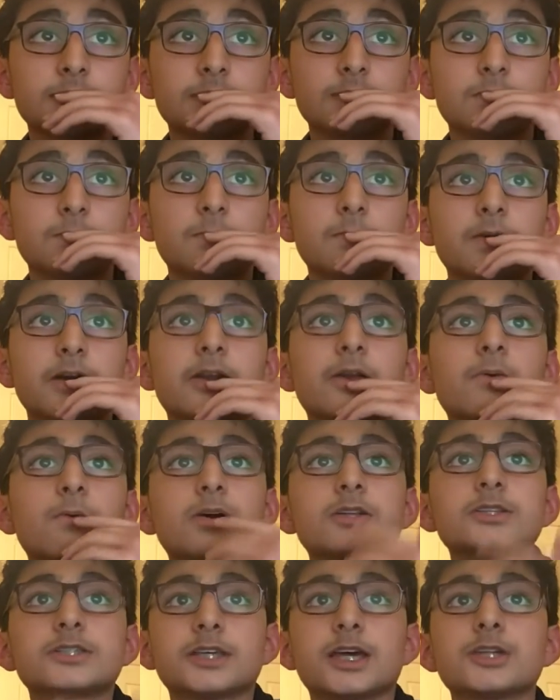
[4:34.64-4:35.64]

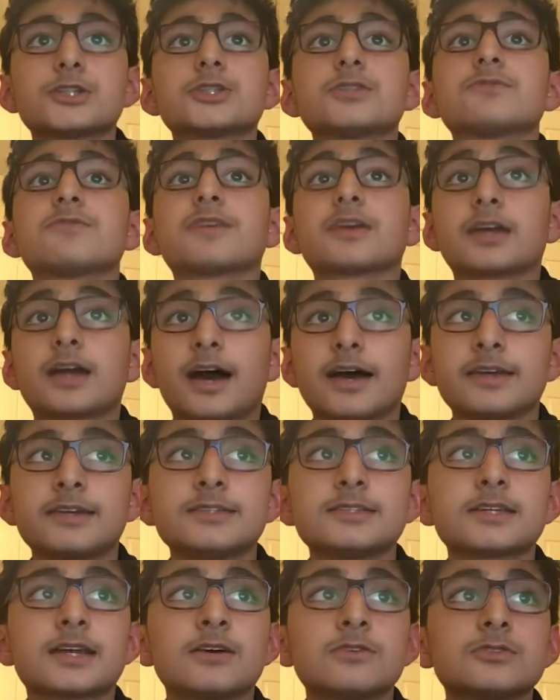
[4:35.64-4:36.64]
one-on-one sessions for
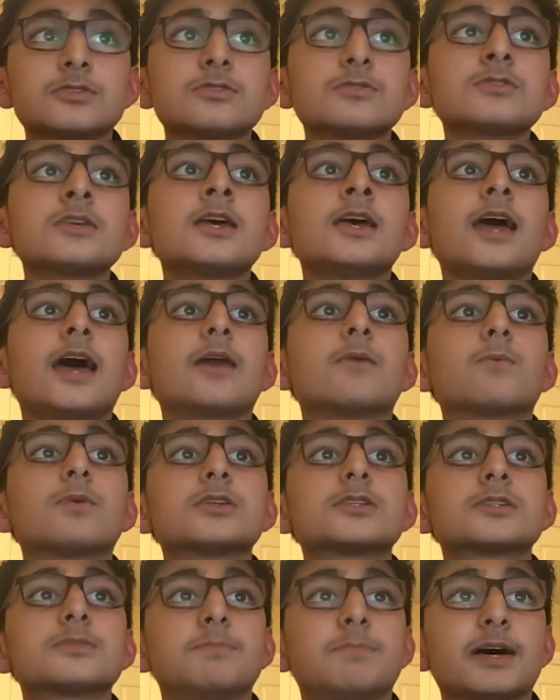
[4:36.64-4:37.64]
guidance councils, and
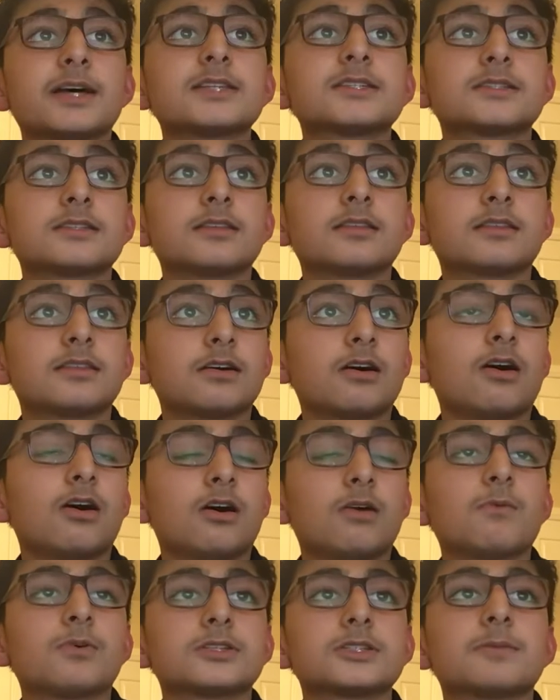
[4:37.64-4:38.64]
what's the
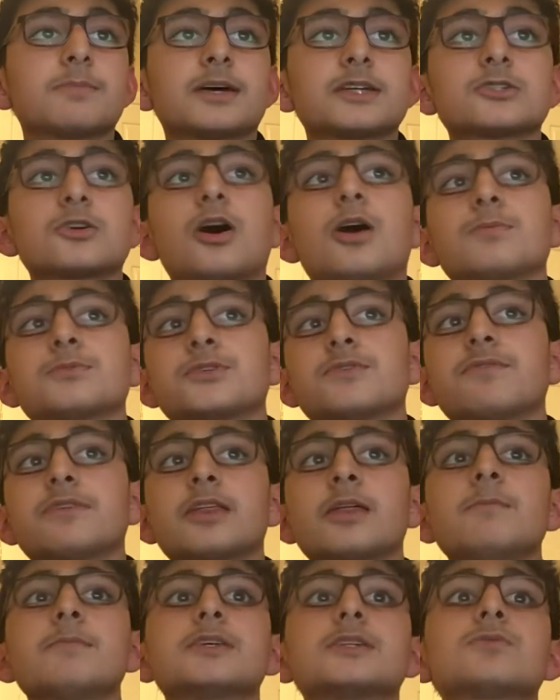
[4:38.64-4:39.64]
best option for
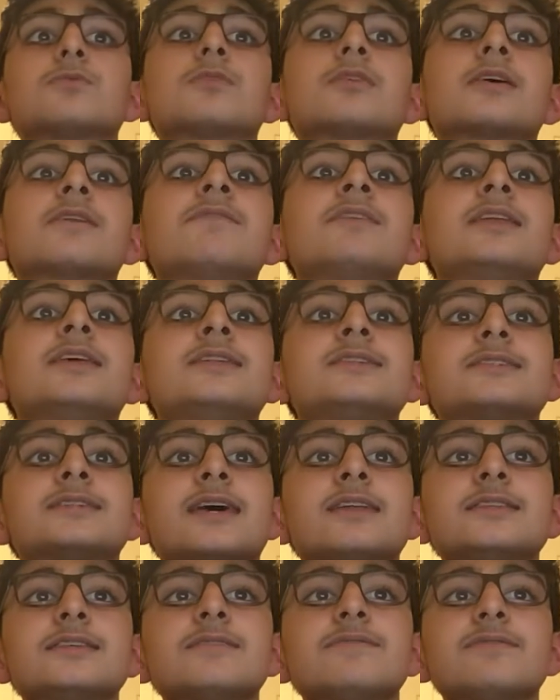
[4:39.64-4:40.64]
them. This will give an
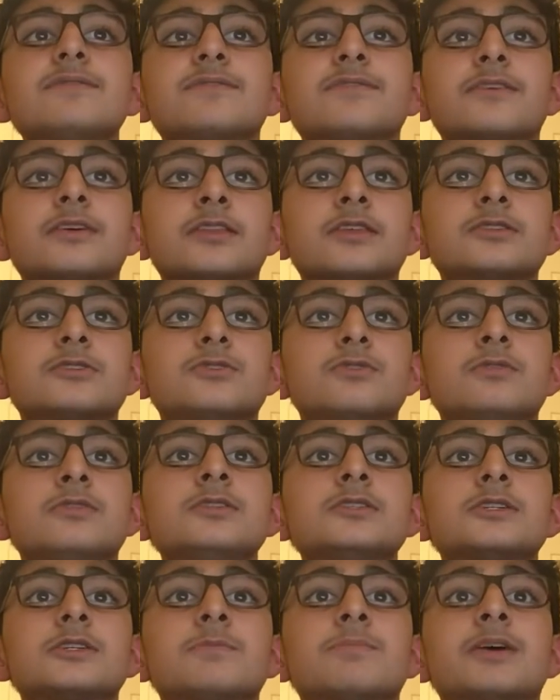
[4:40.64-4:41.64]
incentive for the
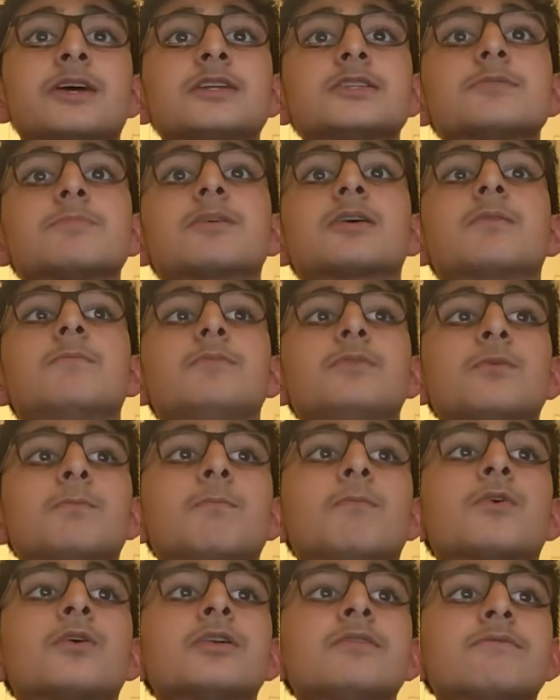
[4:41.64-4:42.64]
students and parents to become
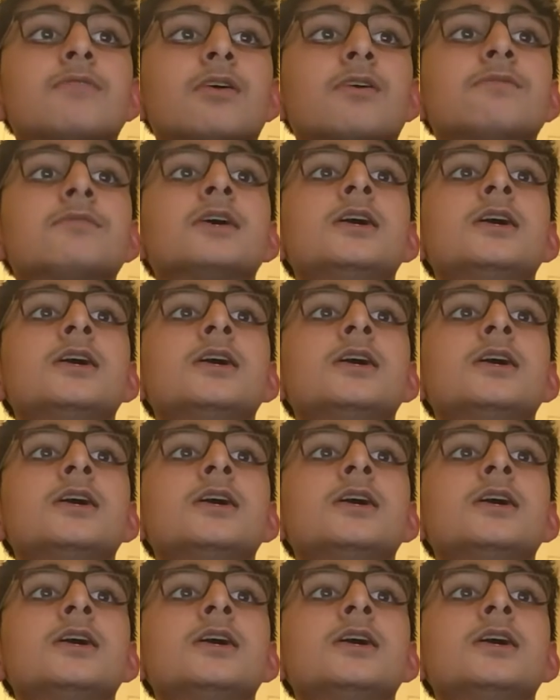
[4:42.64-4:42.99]
more involved